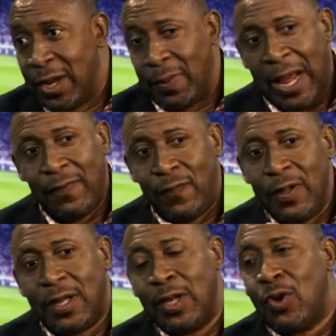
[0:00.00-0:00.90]
But I
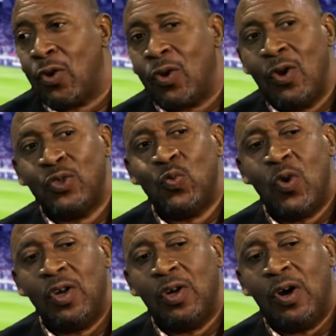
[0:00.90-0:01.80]
feel Keith Lucloy is
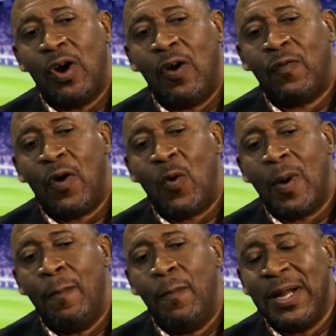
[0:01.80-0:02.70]
one of
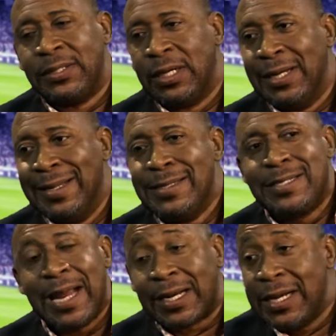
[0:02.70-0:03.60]
our better
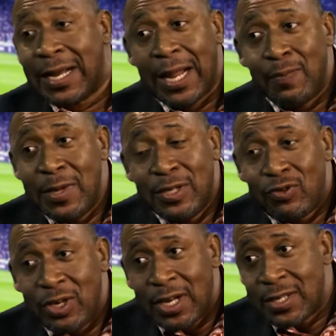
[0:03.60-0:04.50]
technical
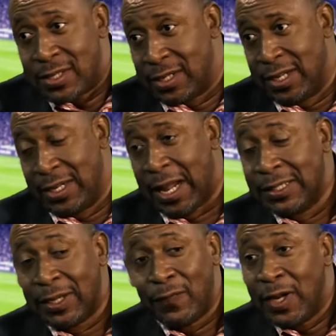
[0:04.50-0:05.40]
administrators that
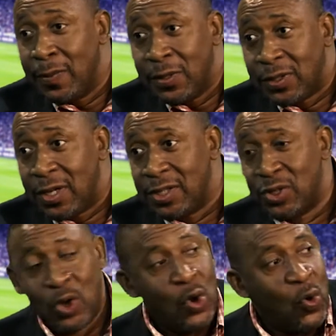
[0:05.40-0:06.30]
is available to
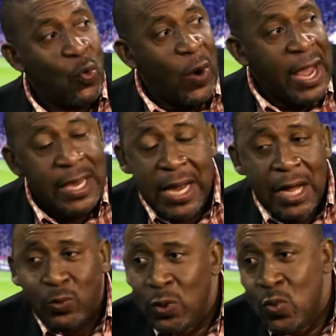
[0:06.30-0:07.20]
us. Why
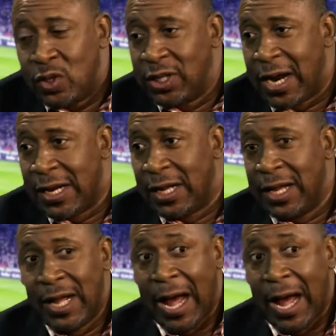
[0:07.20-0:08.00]
can't we work together?